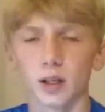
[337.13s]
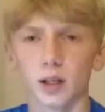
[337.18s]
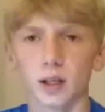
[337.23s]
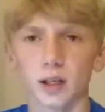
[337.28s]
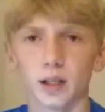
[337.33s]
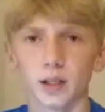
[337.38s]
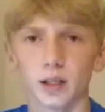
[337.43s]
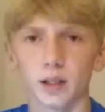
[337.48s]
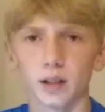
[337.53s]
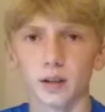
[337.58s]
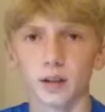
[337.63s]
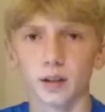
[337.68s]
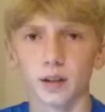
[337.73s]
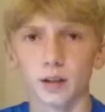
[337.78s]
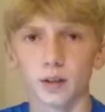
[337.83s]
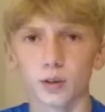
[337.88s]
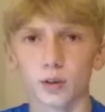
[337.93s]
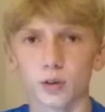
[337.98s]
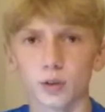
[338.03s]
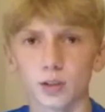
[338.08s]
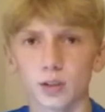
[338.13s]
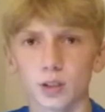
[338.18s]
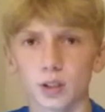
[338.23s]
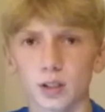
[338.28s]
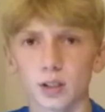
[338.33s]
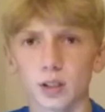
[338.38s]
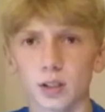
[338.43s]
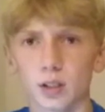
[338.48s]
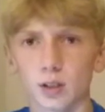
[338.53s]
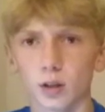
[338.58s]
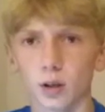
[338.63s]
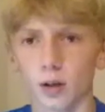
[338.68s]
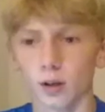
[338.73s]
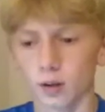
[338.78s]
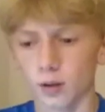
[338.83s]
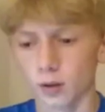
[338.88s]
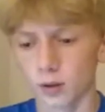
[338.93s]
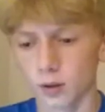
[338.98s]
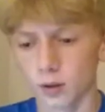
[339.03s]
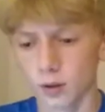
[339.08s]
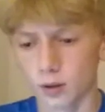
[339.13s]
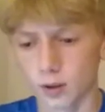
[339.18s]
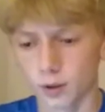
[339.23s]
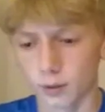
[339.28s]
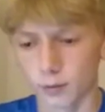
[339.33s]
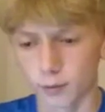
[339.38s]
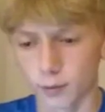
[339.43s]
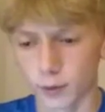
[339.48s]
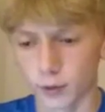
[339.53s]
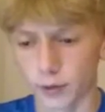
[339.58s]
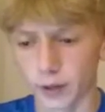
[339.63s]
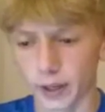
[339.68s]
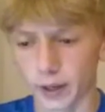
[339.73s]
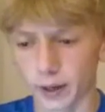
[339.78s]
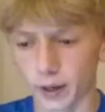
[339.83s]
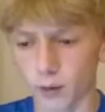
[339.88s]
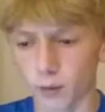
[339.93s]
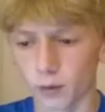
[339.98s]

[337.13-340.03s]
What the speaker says: and they're just going to need to figure that out.